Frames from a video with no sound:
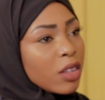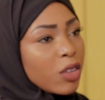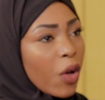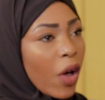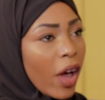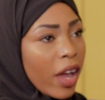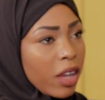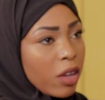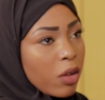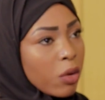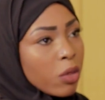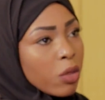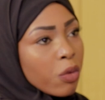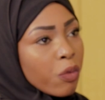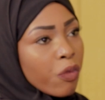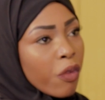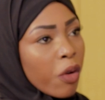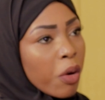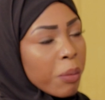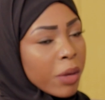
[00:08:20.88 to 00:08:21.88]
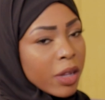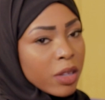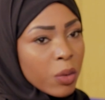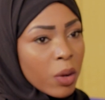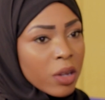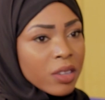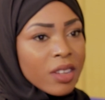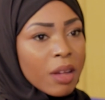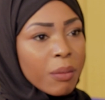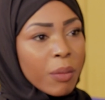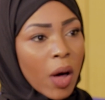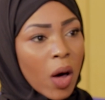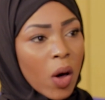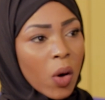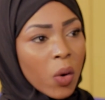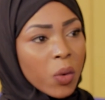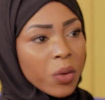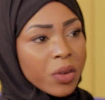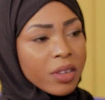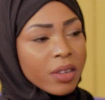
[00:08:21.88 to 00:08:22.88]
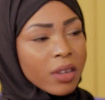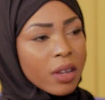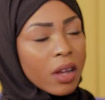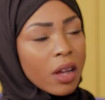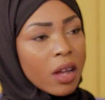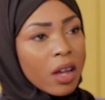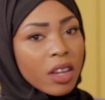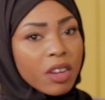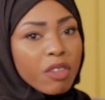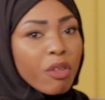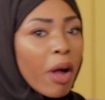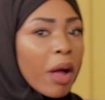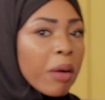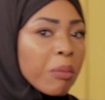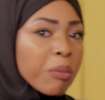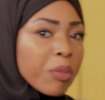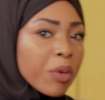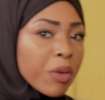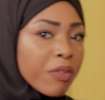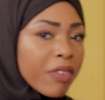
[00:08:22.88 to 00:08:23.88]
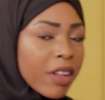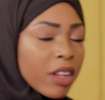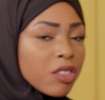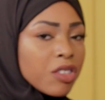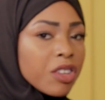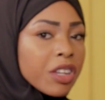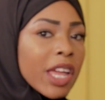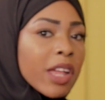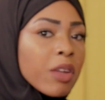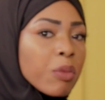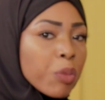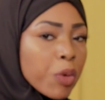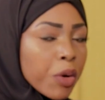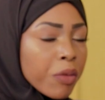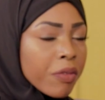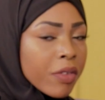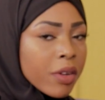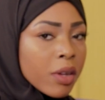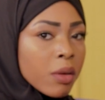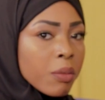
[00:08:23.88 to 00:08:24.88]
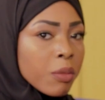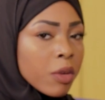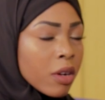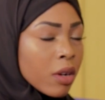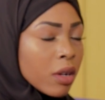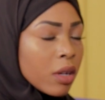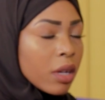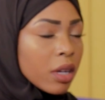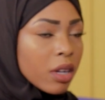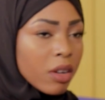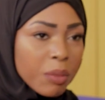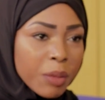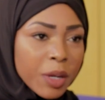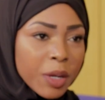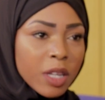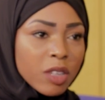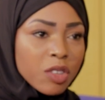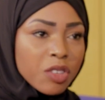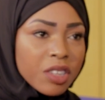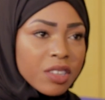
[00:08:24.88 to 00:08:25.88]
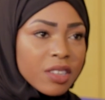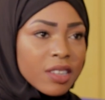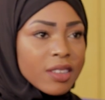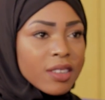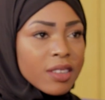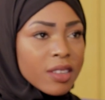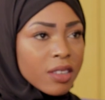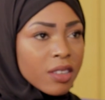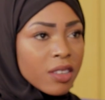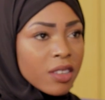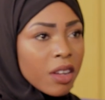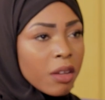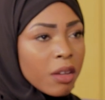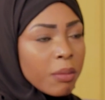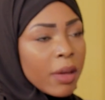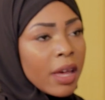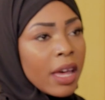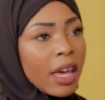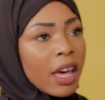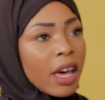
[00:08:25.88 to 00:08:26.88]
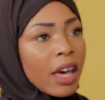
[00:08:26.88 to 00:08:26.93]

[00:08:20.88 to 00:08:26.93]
Doha Youth Forum, it was about crime prevention and improving criminal justice system.